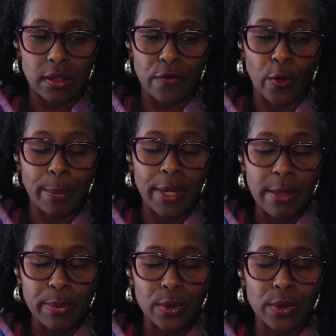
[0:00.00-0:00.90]
for
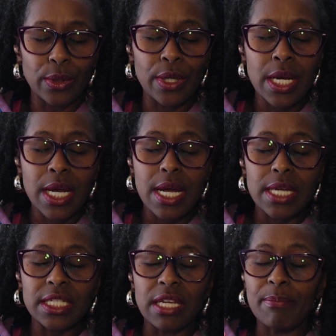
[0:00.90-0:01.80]
people
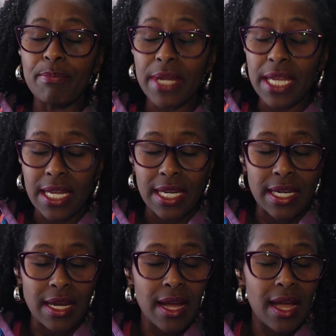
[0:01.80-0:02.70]
to
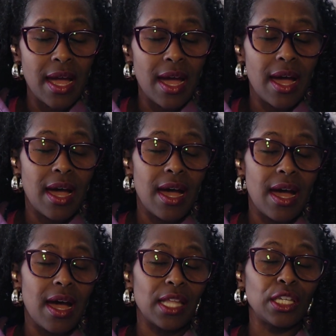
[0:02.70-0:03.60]
be
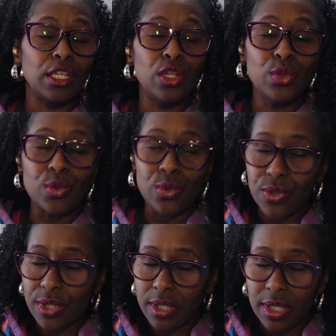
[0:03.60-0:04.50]

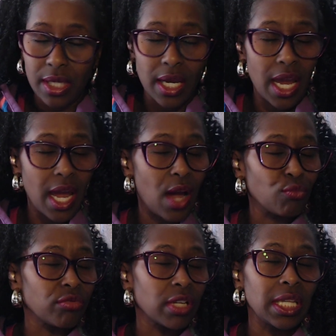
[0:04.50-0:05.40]
loosed,
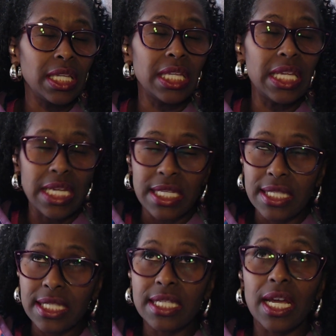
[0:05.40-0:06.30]

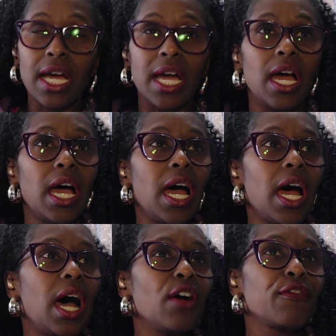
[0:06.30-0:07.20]
released
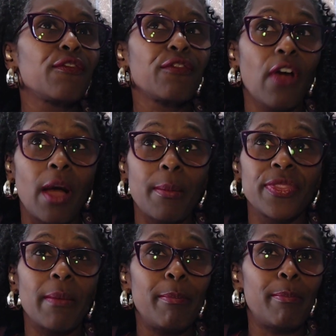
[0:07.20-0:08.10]
from
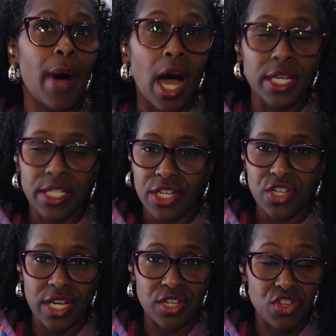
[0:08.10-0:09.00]
the bondage
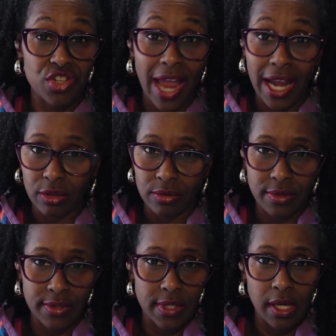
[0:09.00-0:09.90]
and
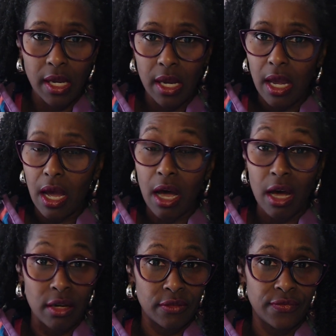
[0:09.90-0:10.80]
shackles
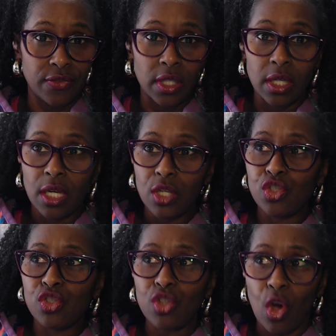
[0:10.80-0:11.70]
of
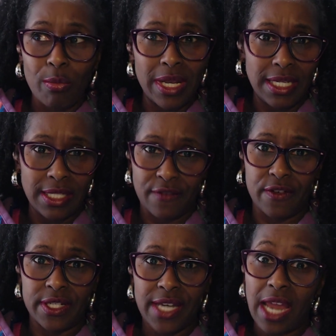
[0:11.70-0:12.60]
so many
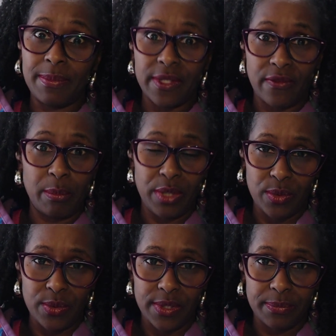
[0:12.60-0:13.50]
different types of
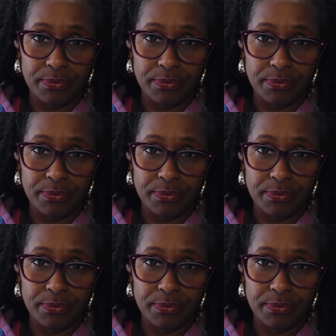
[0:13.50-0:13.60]
abuse.